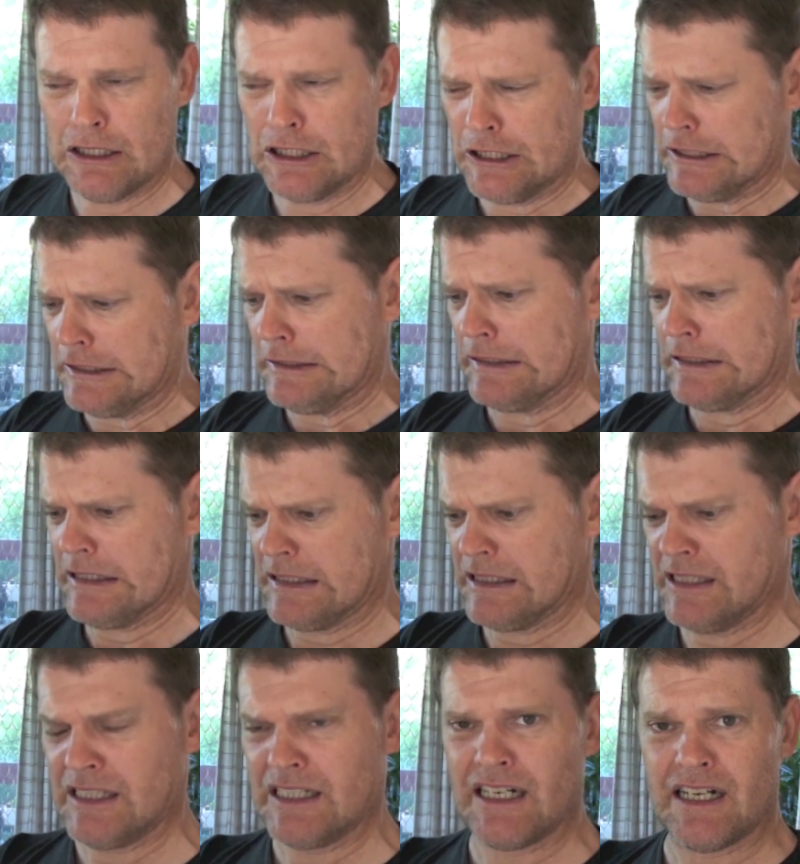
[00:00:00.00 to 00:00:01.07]

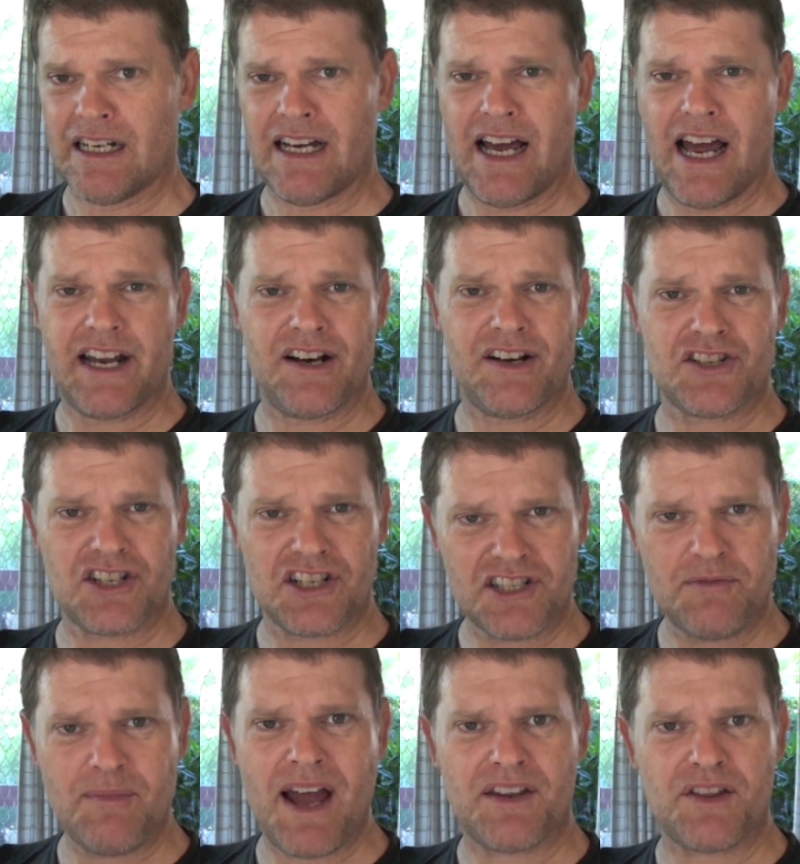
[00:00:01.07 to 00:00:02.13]
Oh! And I was
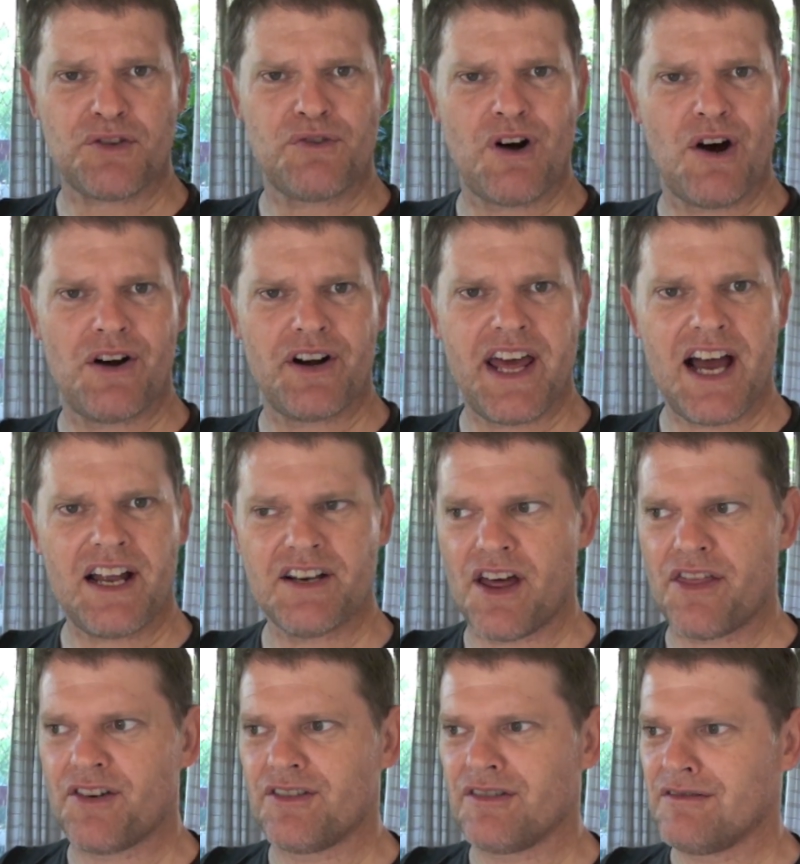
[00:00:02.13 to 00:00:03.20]
just about to throw it out and I
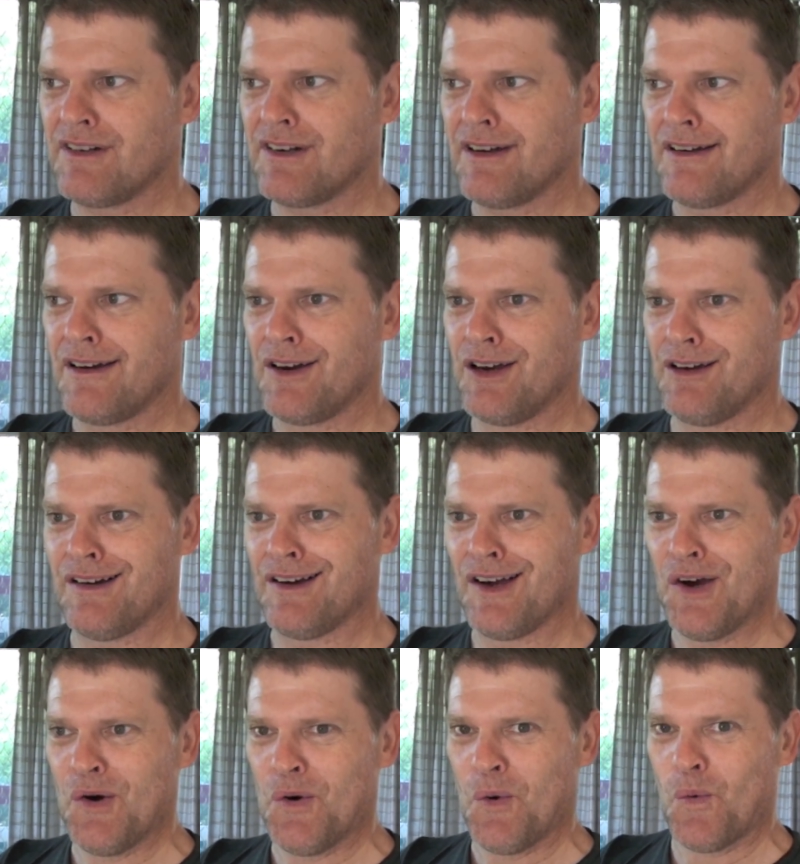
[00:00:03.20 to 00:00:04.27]
thought, huh,
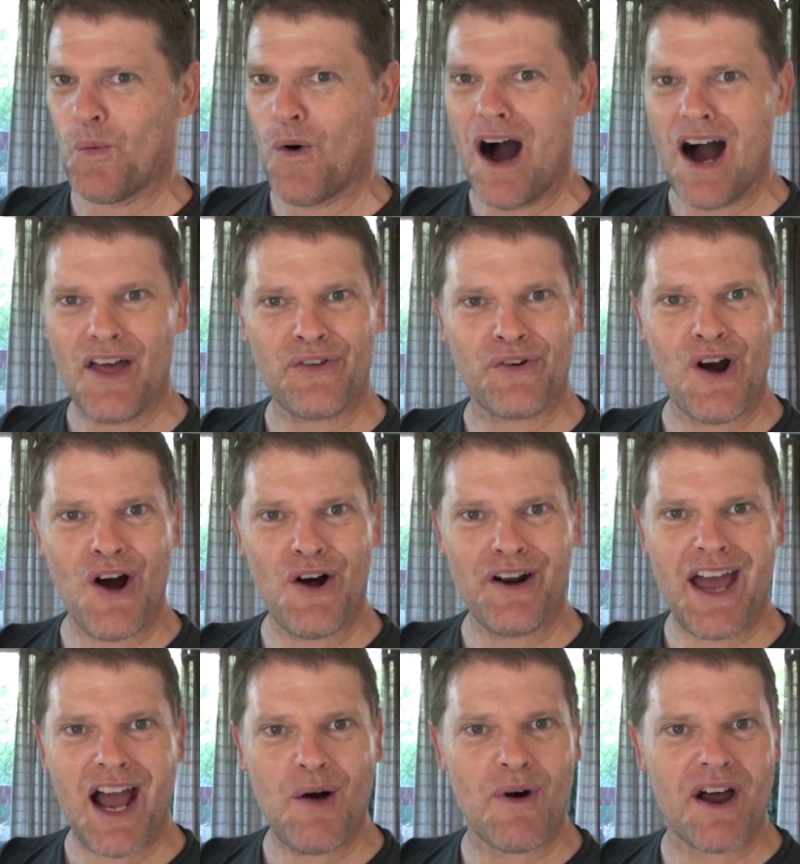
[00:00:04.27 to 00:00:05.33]
why throw it
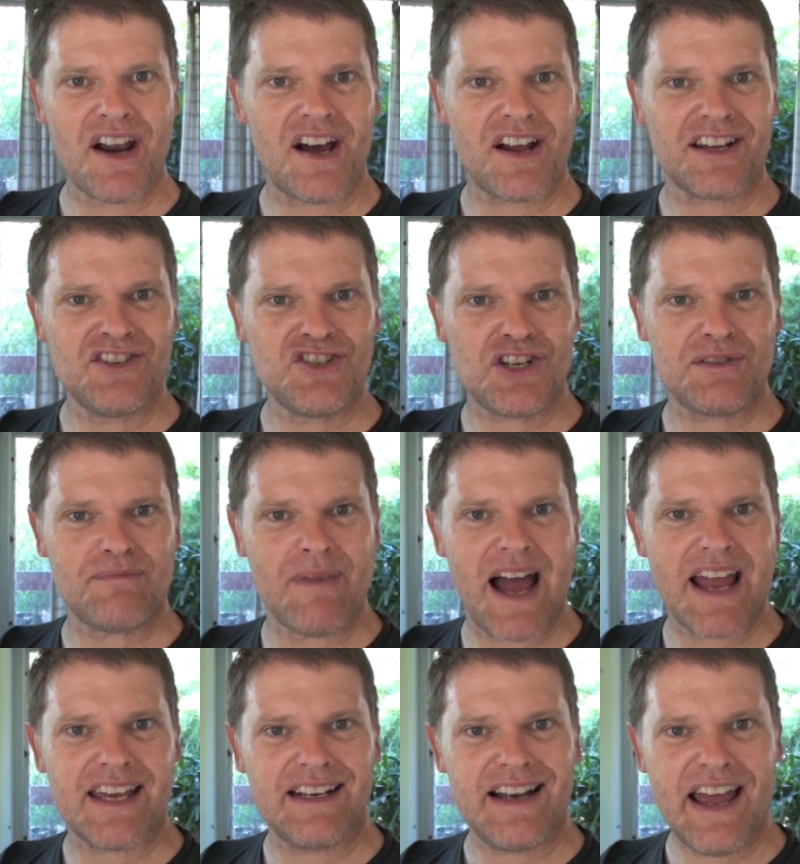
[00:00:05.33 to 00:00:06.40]
out when I can just
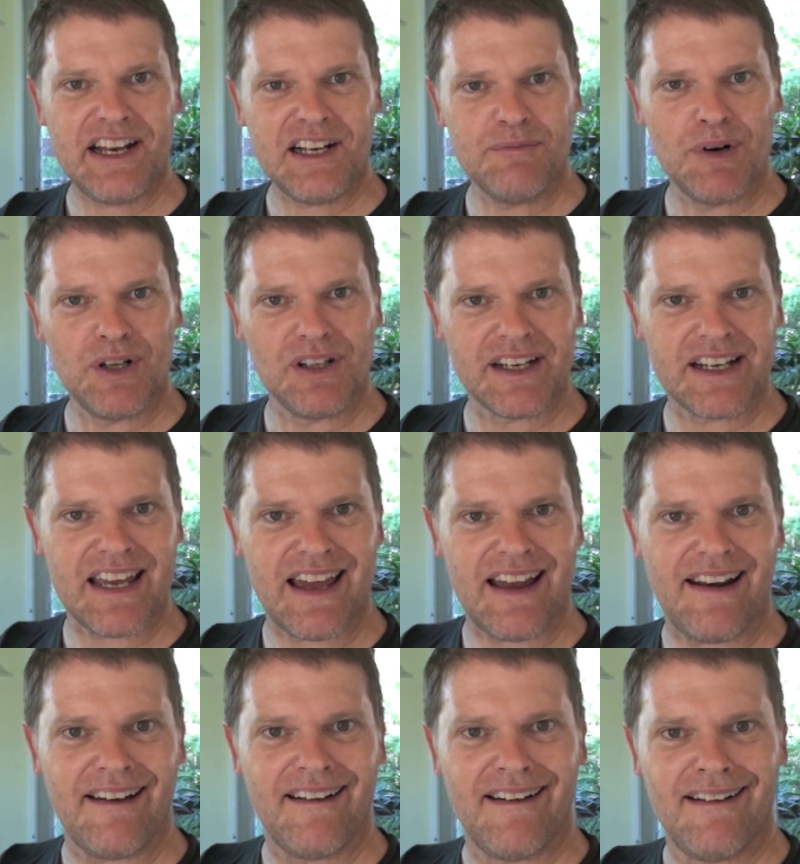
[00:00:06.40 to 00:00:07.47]
make it edible
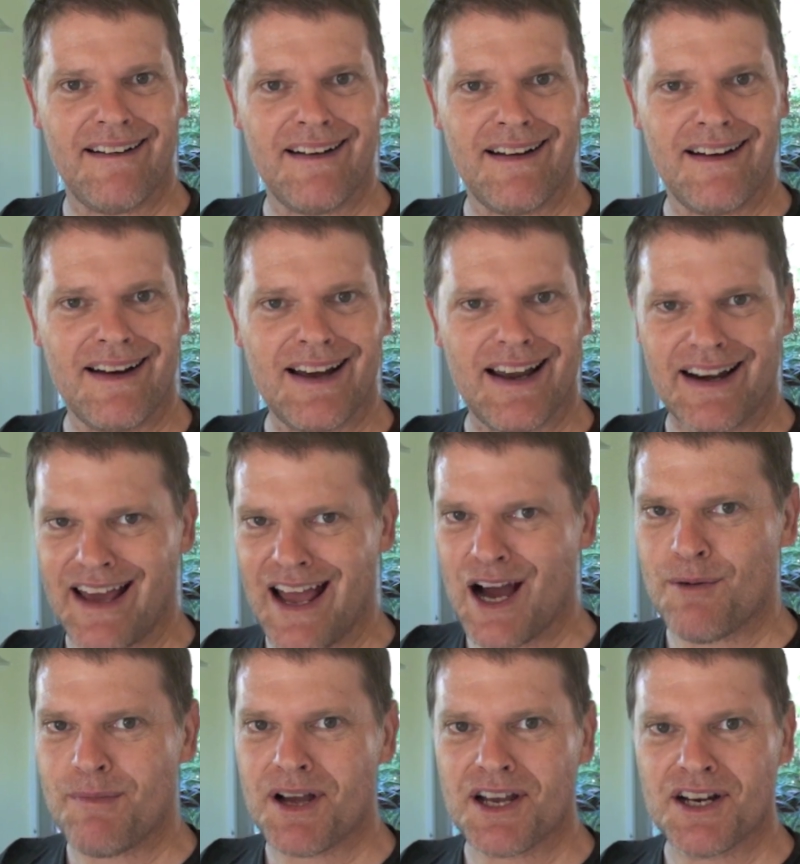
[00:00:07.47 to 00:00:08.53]
again? And
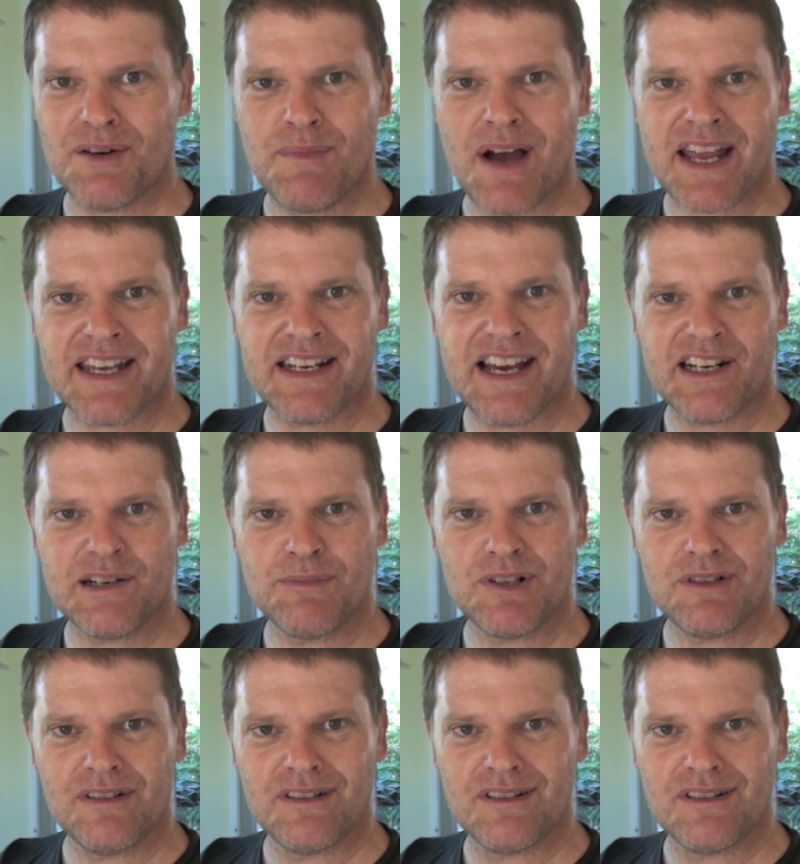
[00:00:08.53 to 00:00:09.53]
how am I going to make it edible?